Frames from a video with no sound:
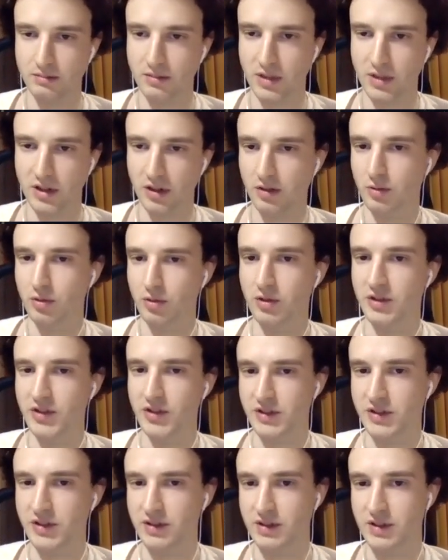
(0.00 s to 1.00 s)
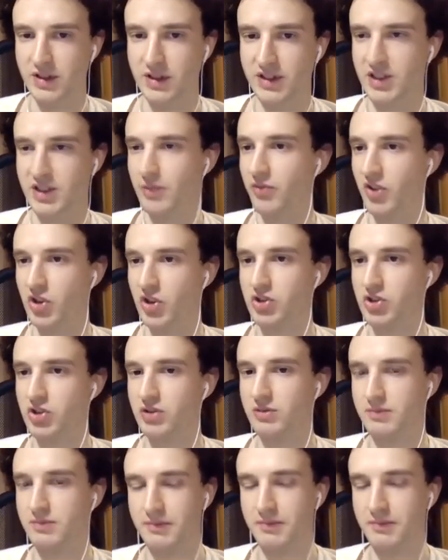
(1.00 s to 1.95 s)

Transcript: In other words, a step function,